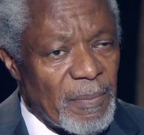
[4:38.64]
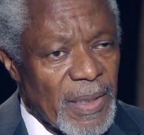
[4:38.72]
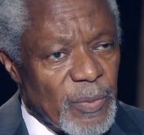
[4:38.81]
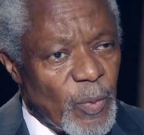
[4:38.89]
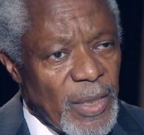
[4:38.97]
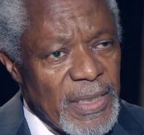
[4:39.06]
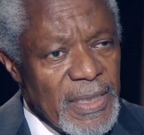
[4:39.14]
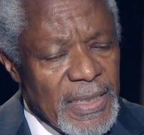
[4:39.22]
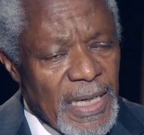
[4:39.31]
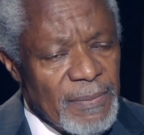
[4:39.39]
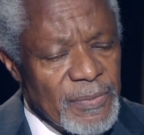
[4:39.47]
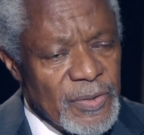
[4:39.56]
But when it
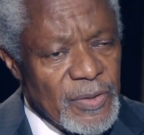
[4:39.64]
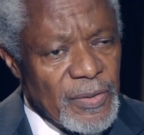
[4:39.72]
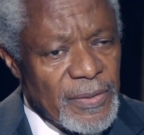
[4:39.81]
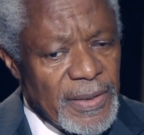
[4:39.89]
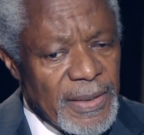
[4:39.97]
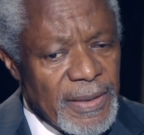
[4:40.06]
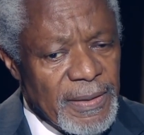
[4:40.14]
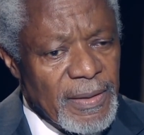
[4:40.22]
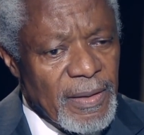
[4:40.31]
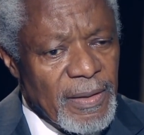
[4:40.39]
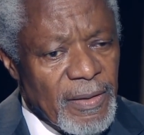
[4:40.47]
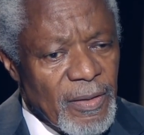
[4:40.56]
comes to the
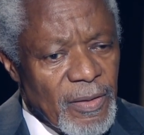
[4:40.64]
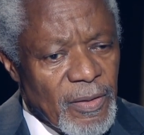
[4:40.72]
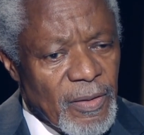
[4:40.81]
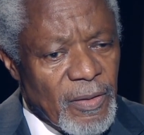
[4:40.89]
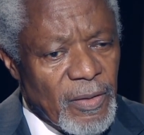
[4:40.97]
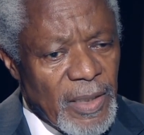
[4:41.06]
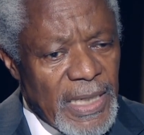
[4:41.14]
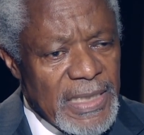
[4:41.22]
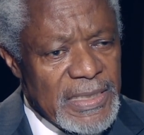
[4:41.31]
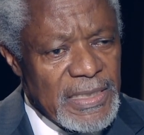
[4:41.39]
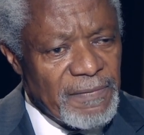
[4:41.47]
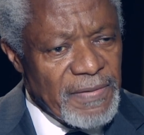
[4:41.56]

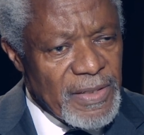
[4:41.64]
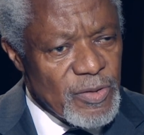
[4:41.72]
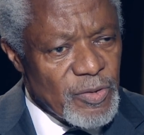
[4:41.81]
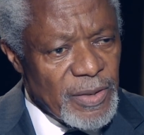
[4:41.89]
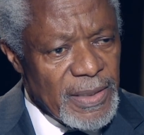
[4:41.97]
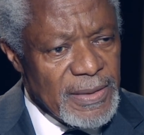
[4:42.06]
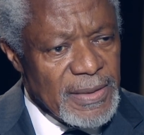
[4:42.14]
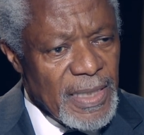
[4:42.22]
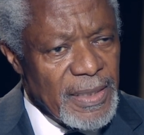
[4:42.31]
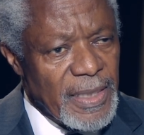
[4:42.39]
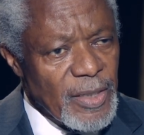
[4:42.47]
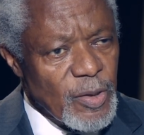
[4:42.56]
collective interest
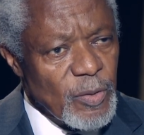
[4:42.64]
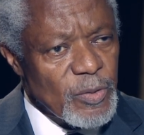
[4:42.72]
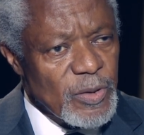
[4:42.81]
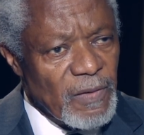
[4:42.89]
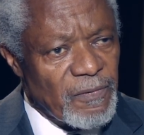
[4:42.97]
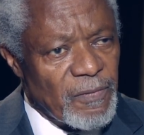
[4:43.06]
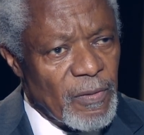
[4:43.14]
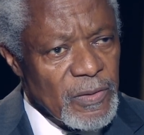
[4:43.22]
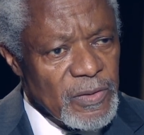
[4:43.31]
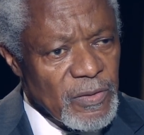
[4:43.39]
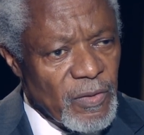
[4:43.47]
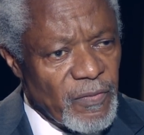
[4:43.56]
and the use of
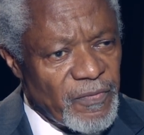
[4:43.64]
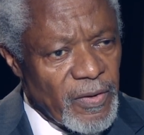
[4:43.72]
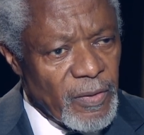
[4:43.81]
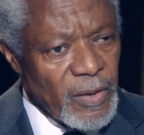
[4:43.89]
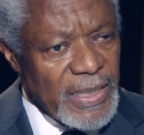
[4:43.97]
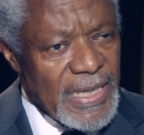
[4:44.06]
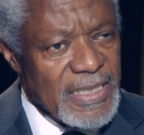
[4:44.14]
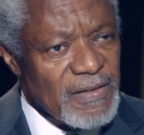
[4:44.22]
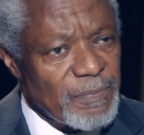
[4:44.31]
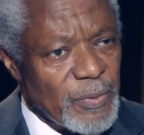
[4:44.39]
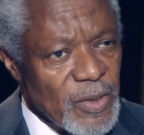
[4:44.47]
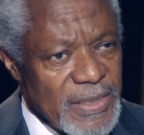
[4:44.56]
force for
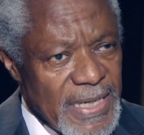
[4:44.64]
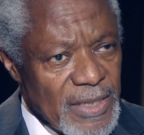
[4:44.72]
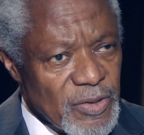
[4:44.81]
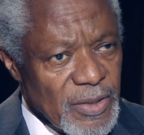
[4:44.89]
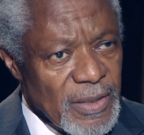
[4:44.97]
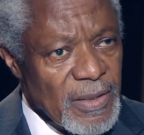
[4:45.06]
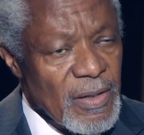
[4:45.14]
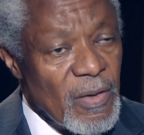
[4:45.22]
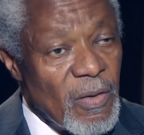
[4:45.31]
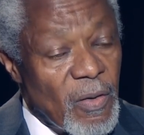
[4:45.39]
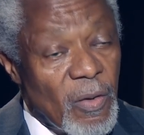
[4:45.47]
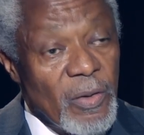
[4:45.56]
collective protection,
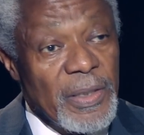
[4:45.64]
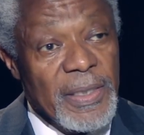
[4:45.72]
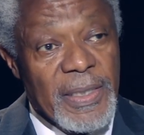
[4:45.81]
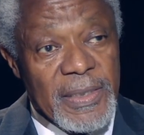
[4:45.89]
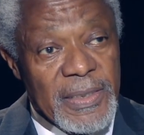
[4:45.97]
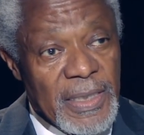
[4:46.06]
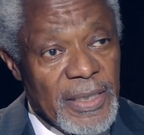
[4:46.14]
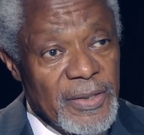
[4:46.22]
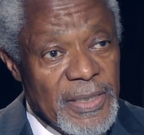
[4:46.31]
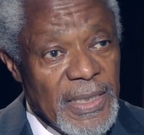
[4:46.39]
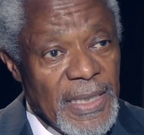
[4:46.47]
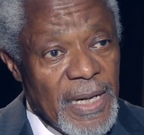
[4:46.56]
only the
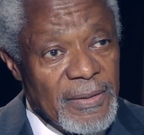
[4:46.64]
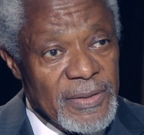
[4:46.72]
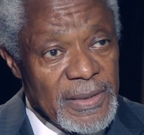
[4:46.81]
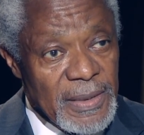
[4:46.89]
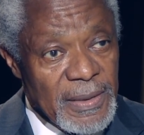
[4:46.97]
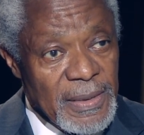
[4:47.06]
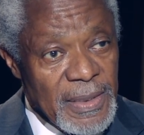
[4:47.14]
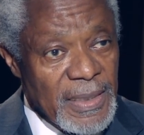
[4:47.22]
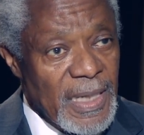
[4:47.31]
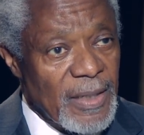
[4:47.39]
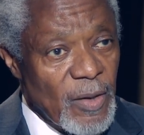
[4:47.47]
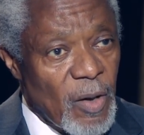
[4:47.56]
Security Council
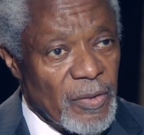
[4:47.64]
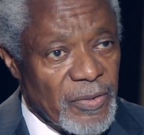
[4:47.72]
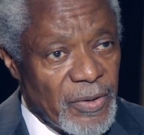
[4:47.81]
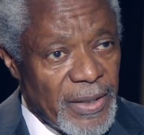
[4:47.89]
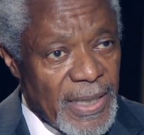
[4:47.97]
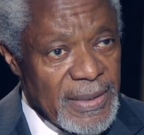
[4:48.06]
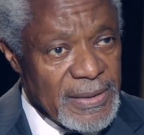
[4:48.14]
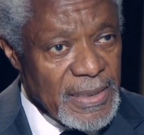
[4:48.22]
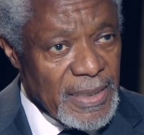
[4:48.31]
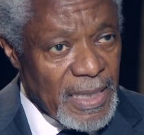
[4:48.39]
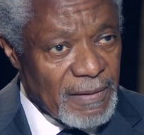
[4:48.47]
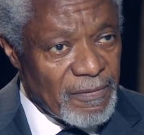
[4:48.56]
can authorize
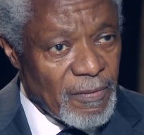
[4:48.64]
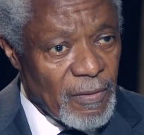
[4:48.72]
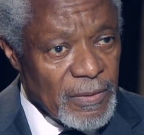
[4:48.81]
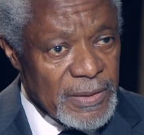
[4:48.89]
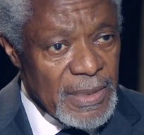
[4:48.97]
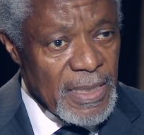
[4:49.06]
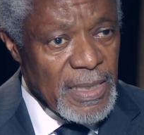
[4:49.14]
that force.